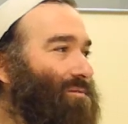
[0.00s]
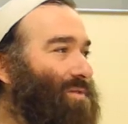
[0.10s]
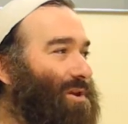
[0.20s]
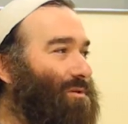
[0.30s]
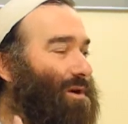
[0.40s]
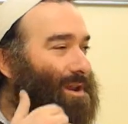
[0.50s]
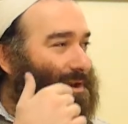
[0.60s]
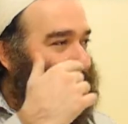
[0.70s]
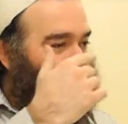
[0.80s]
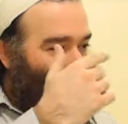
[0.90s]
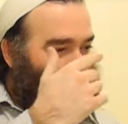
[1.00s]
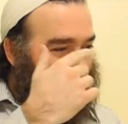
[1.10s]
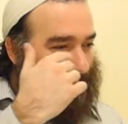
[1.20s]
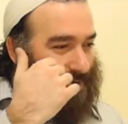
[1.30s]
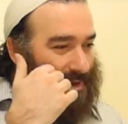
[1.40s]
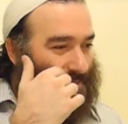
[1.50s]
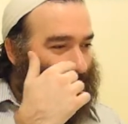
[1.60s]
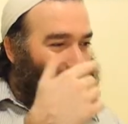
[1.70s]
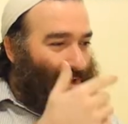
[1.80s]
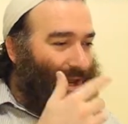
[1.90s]
but you're in
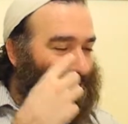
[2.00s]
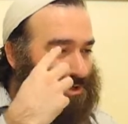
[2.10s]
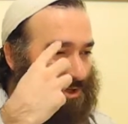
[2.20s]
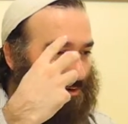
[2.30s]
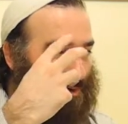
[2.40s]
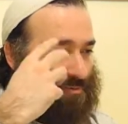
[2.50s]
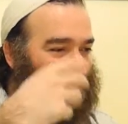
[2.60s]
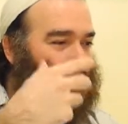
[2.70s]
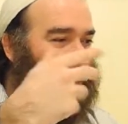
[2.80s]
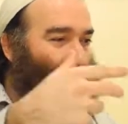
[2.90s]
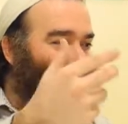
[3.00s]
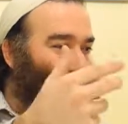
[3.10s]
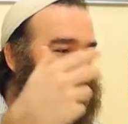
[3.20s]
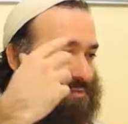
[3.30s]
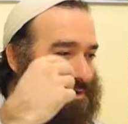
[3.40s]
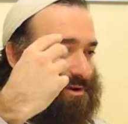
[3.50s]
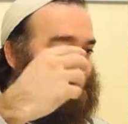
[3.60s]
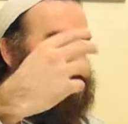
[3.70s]
communication, you're in relationship with your